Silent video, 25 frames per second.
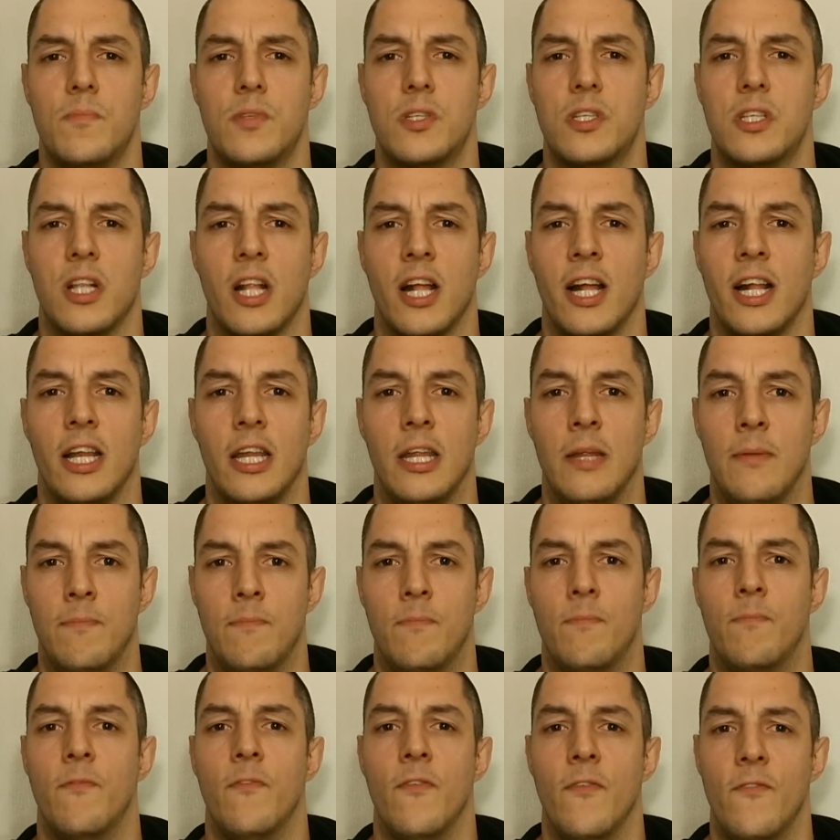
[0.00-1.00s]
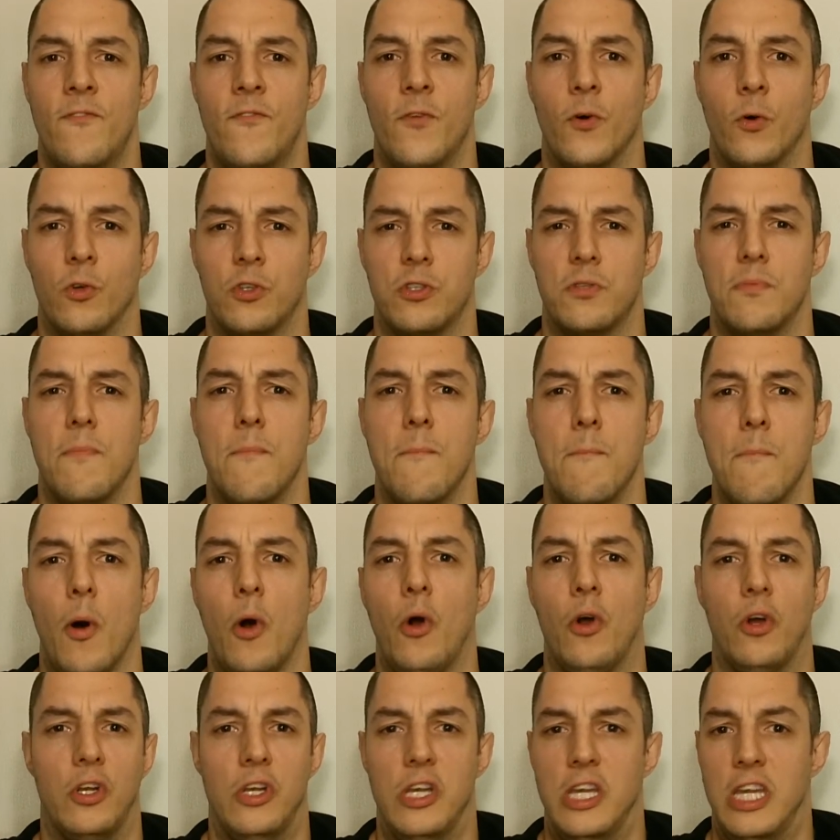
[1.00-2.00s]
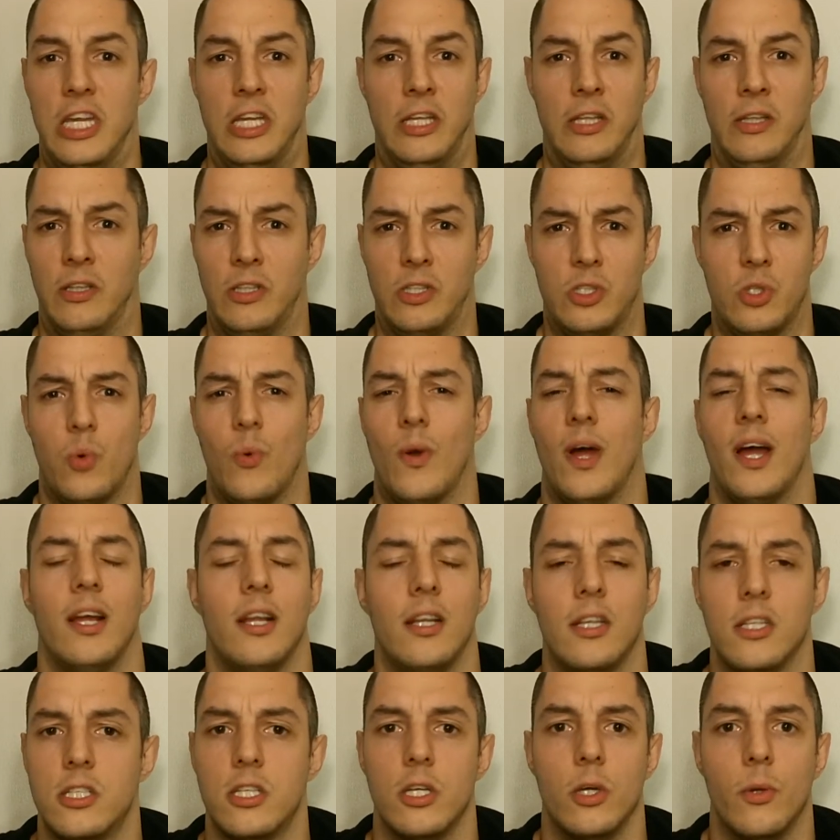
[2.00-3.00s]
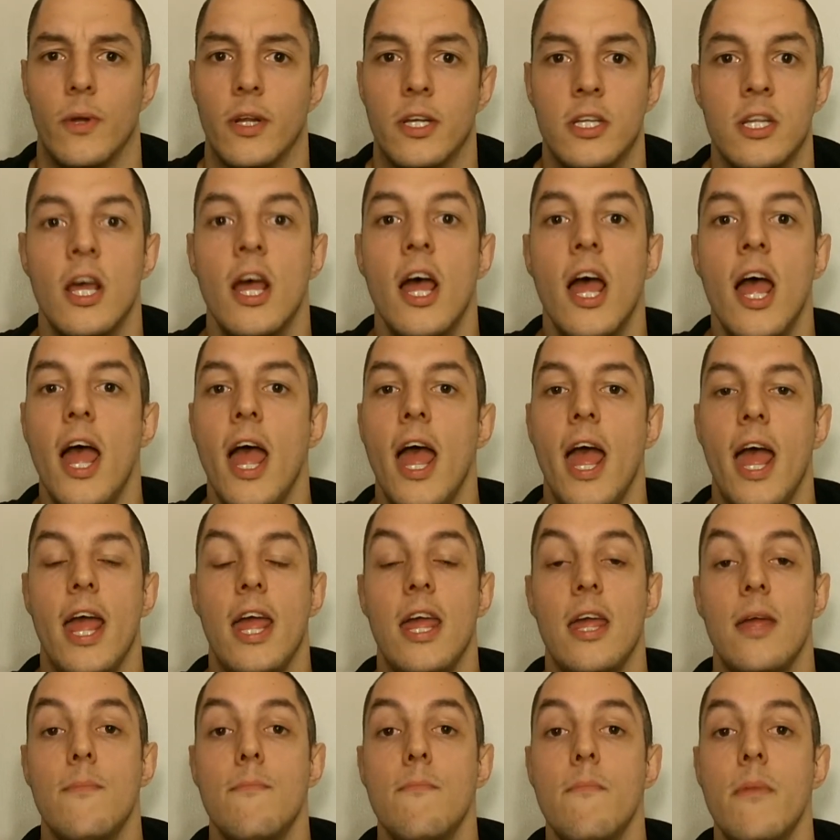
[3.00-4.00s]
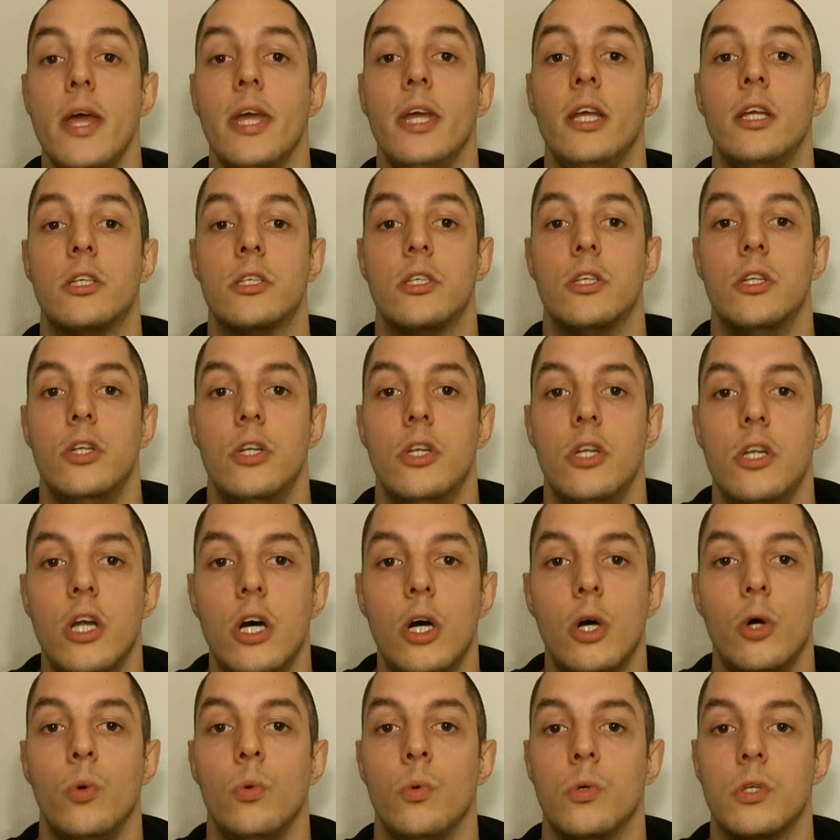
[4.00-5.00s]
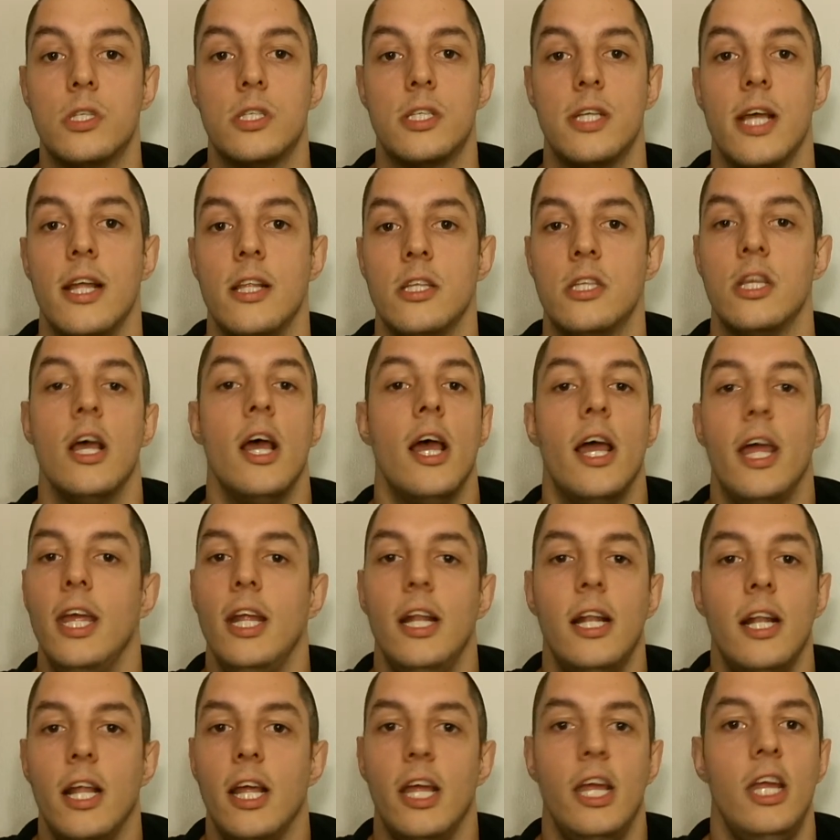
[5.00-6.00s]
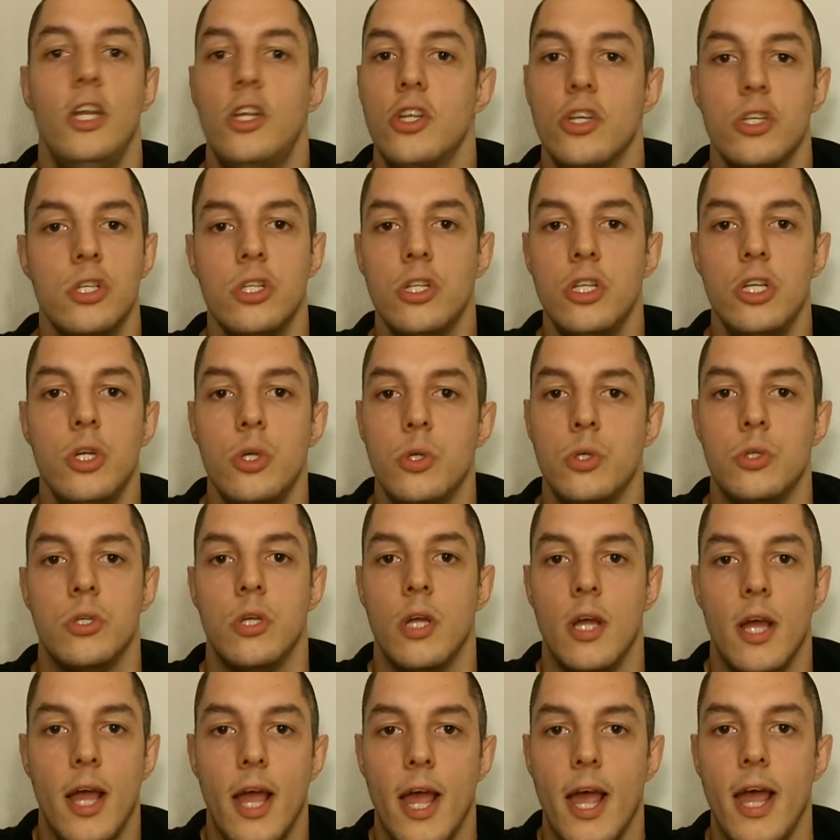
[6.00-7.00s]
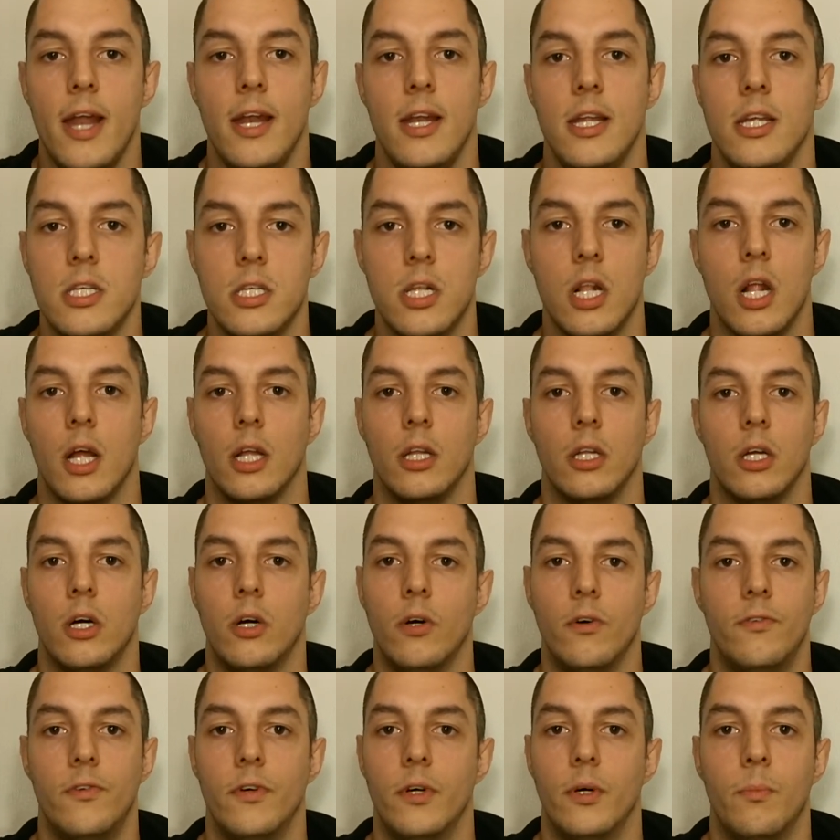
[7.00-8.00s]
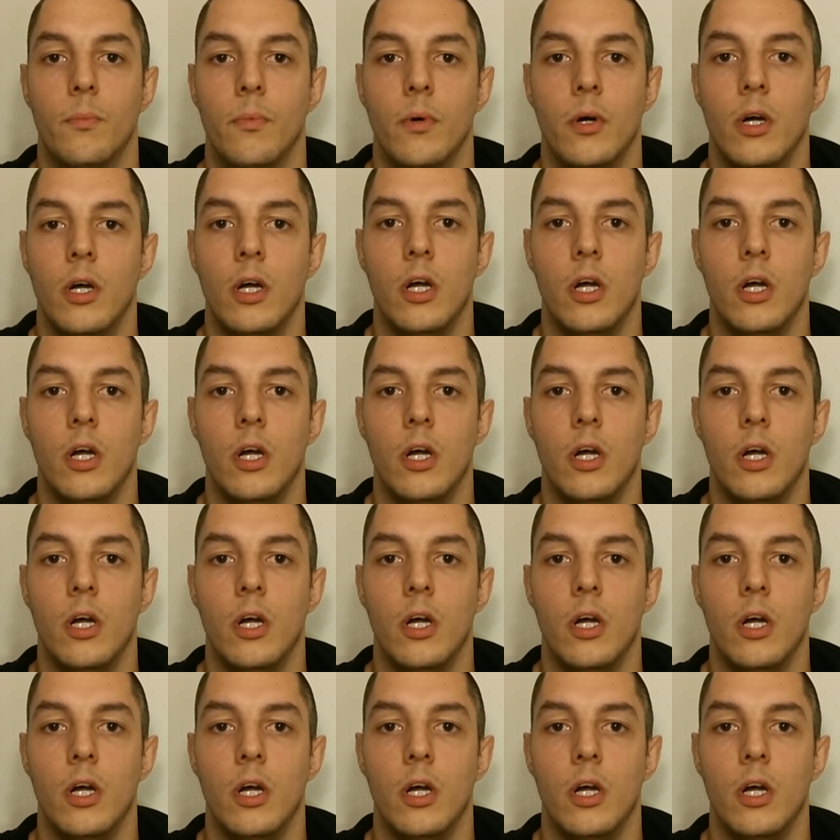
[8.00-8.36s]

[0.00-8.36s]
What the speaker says: slightly forced Mockney twang to it. It makes no sense. He doesn't use any slang the whole film.